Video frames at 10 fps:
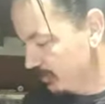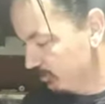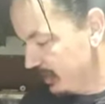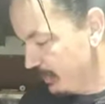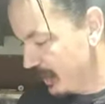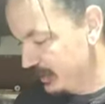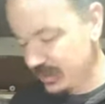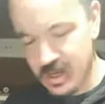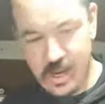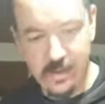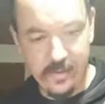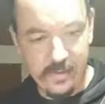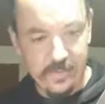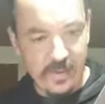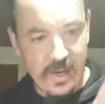rear part of the
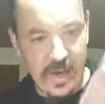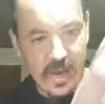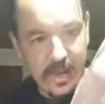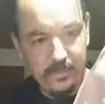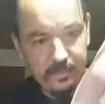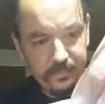car.